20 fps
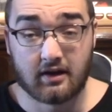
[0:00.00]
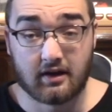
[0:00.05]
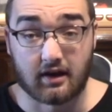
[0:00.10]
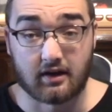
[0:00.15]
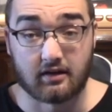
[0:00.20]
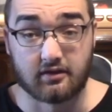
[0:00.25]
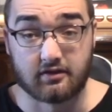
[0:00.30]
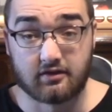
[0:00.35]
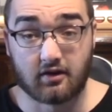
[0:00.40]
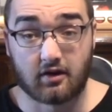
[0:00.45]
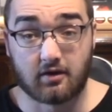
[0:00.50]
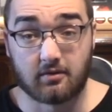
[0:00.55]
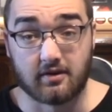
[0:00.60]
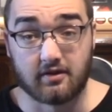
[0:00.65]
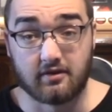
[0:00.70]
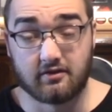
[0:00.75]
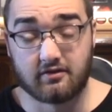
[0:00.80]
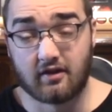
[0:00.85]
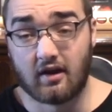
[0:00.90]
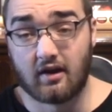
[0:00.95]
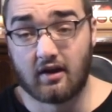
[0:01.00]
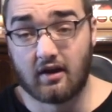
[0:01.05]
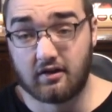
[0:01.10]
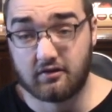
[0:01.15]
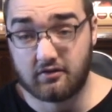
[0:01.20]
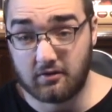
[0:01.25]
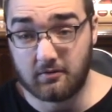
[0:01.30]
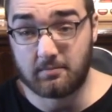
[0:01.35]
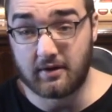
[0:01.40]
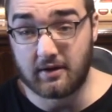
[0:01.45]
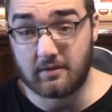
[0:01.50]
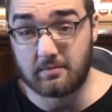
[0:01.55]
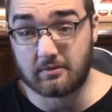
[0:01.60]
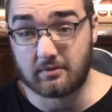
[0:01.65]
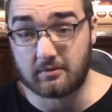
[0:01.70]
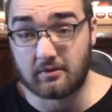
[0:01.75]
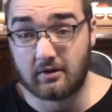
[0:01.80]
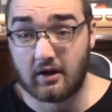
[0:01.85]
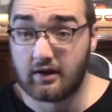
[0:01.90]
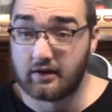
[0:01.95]
and it's always two
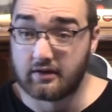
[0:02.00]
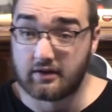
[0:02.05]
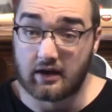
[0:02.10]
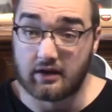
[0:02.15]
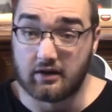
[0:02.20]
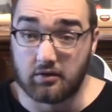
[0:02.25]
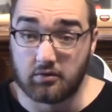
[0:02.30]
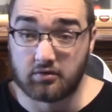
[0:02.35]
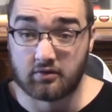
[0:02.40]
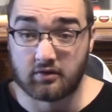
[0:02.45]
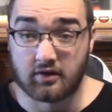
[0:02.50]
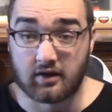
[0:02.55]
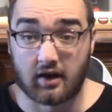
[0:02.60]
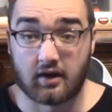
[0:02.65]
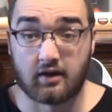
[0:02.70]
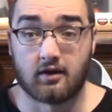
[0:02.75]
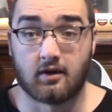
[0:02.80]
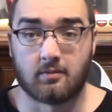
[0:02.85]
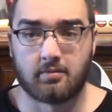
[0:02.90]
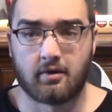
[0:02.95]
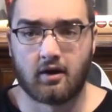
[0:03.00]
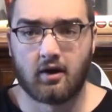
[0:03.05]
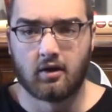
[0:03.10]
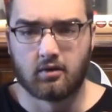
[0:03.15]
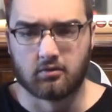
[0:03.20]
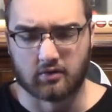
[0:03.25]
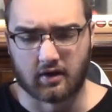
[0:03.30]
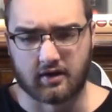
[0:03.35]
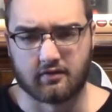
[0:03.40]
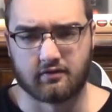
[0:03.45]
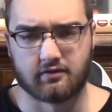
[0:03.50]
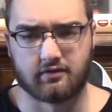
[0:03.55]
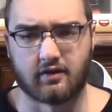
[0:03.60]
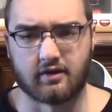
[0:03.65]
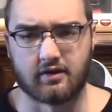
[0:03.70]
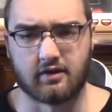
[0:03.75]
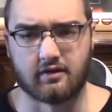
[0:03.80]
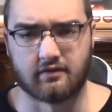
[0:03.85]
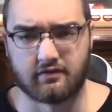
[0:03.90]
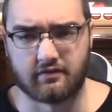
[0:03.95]
people that usually end up right in front
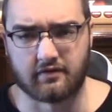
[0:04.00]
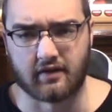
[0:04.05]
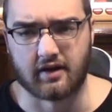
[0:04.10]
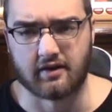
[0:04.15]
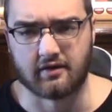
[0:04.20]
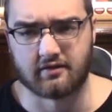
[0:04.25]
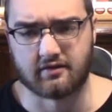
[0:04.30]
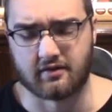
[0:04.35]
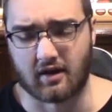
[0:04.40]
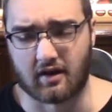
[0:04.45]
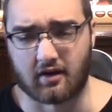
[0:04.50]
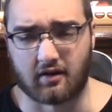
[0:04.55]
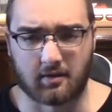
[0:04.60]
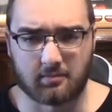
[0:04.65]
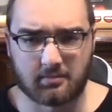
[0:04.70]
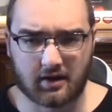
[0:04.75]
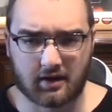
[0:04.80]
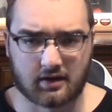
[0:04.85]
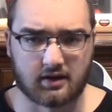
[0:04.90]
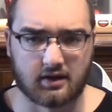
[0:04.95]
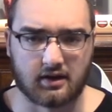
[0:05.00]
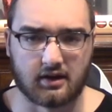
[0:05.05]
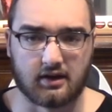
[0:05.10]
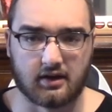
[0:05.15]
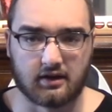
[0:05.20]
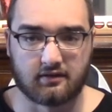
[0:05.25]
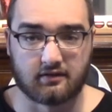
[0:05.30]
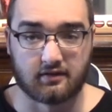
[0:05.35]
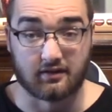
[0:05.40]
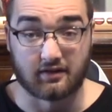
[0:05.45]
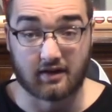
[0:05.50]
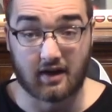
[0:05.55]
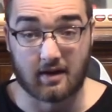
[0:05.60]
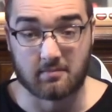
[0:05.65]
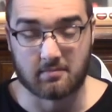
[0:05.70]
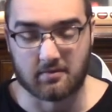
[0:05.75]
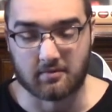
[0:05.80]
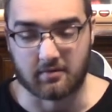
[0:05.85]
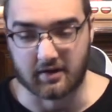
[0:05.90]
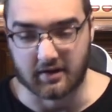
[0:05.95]
of your face. Now, I'm not going to get to that
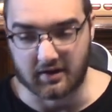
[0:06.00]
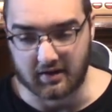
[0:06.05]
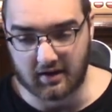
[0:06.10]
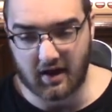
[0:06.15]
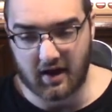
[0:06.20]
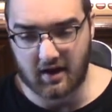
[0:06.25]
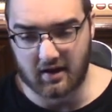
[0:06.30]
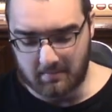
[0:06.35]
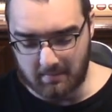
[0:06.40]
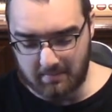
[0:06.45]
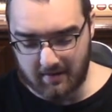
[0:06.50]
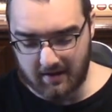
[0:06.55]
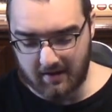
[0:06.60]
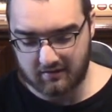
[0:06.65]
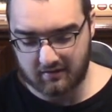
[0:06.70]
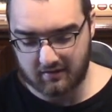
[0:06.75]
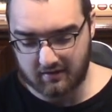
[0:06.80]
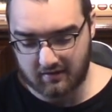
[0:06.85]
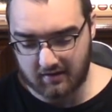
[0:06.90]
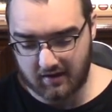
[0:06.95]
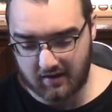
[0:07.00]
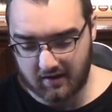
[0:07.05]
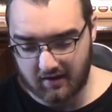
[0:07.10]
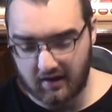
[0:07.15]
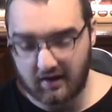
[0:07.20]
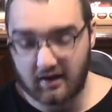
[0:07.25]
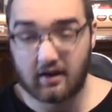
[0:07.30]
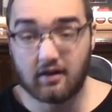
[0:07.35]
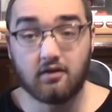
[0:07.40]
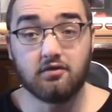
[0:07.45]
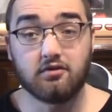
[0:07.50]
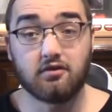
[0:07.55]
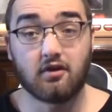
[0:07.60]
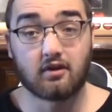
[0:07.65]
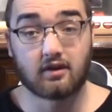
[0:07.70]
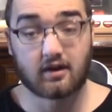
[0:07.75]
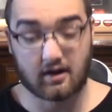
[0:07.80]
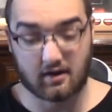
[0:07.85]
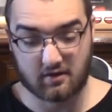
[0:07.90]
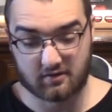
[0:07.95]
point yet. Basically, here's our
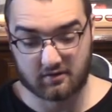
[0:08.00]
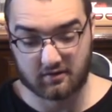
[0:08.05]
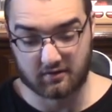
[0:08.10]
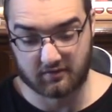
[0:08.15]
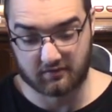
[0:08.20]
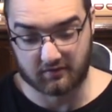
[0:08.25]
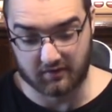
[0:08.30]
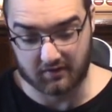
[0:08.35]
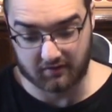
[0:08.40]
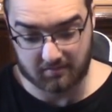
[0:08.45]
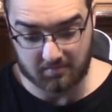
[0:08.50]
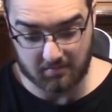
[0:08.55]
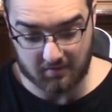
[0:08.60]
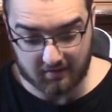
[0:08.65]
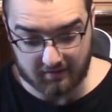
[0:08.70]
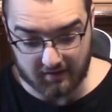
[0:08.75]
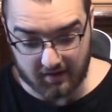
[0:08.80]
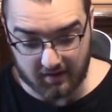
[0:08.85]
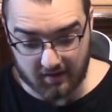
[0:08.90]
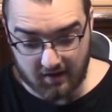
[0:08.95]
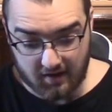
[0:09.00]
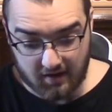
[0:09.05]
characters for this movie.